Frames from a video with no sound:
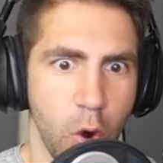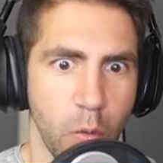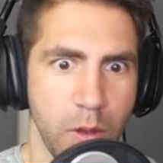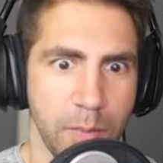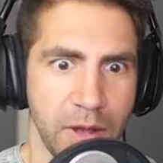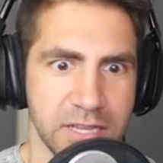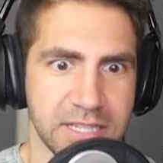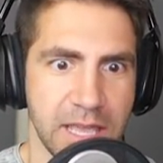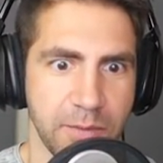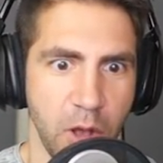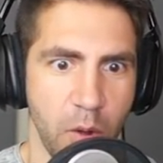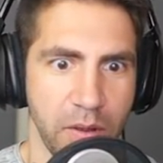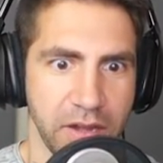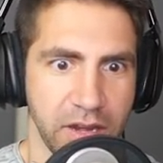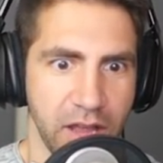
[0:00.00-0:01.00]
We must keep
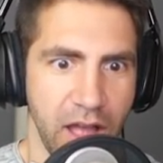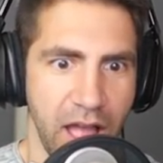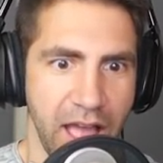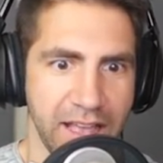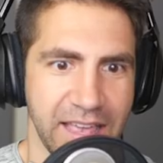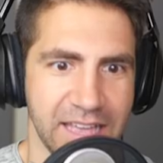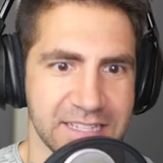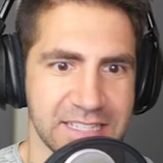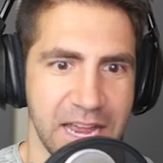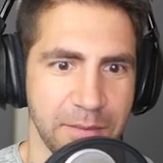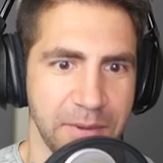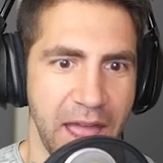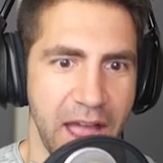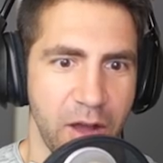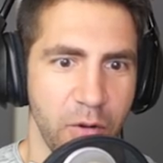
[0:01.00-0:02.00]
going. I can't stop
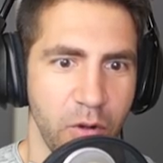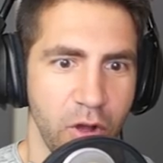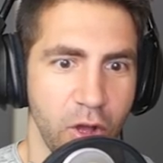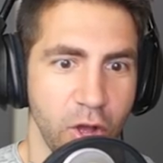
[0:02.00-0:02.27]
now.